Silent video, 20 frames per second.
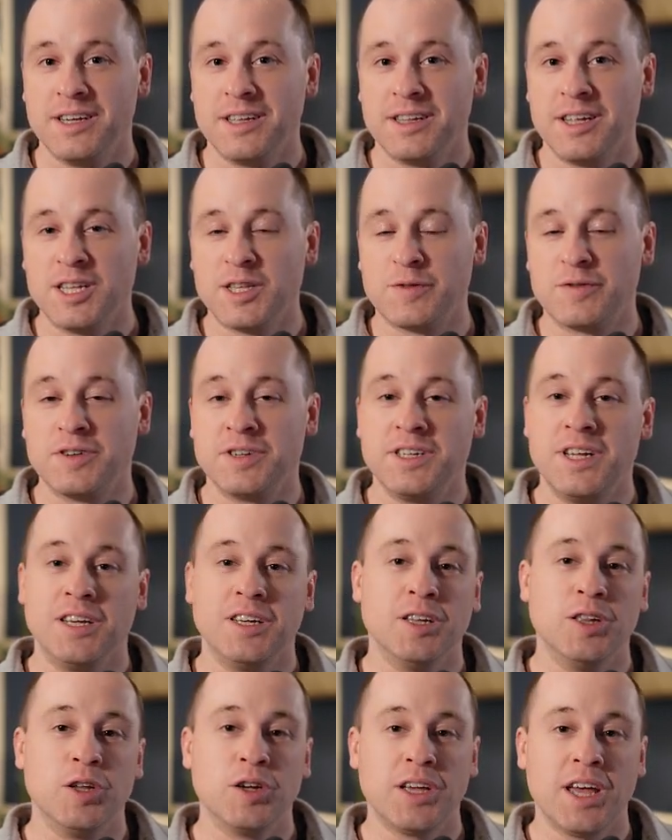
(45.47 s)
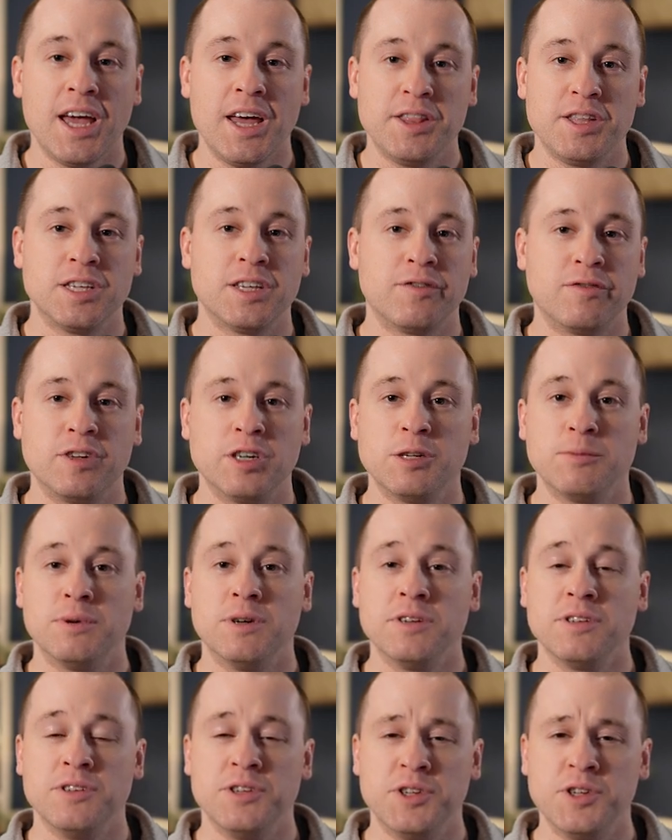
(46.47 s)
let's first take a look at this
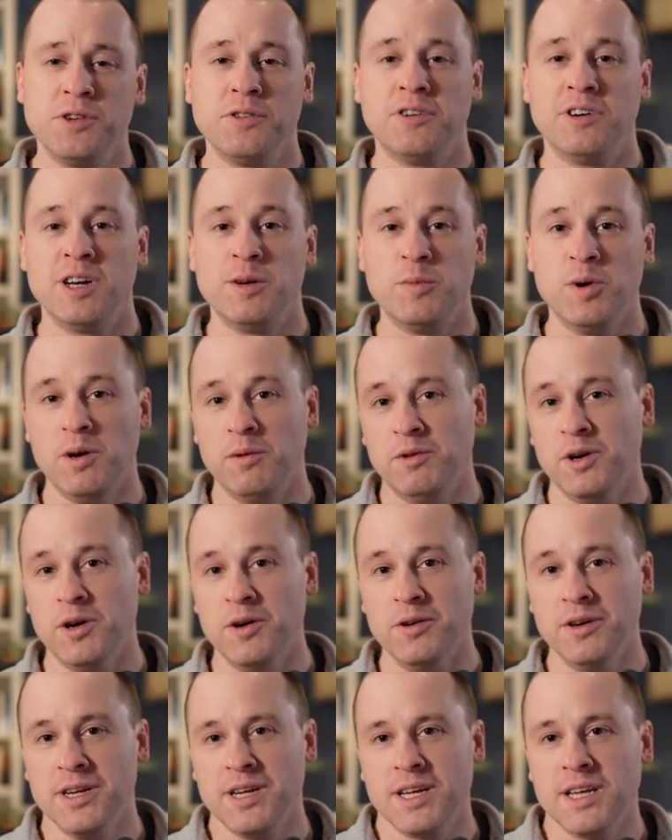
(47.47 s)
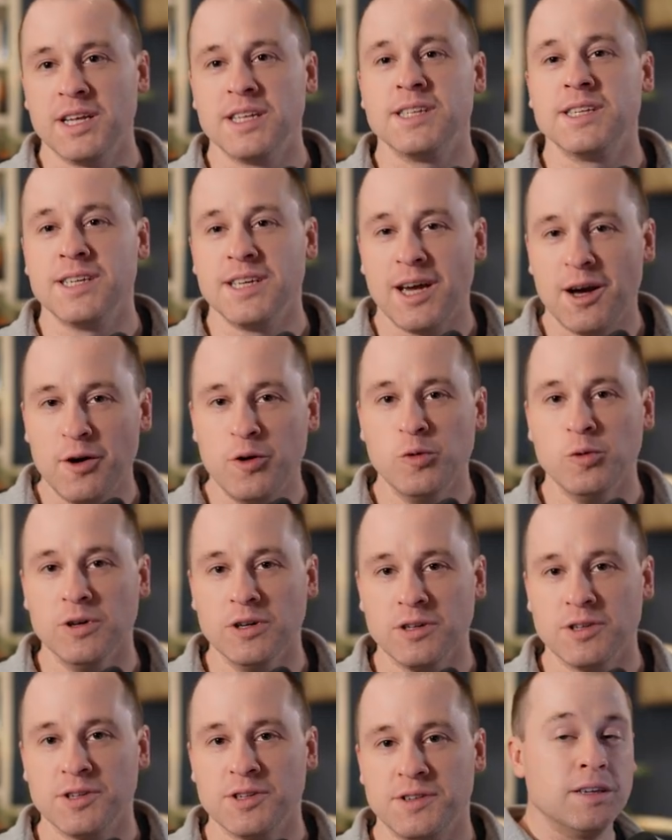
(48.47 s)
first-person shooter demo I wrote and see how it
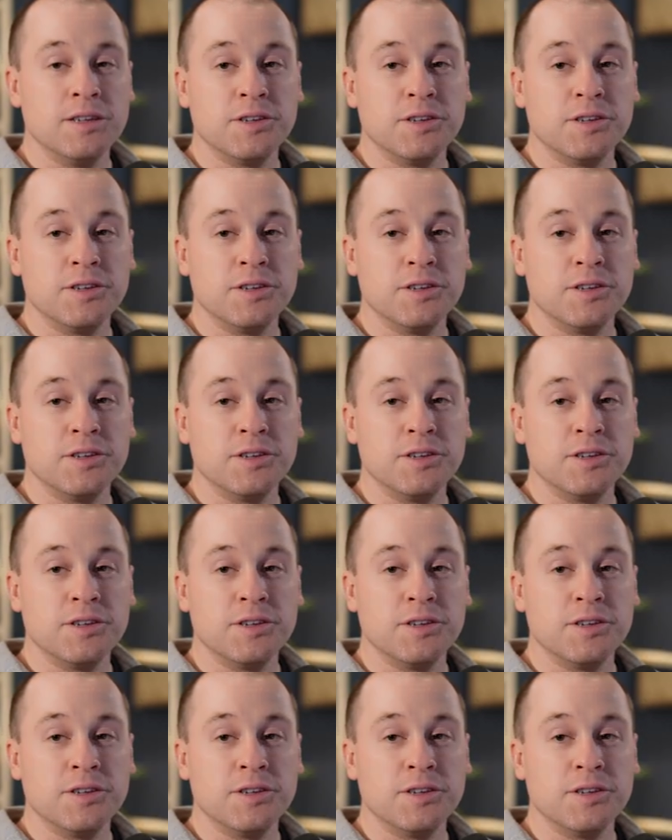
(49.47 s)
works.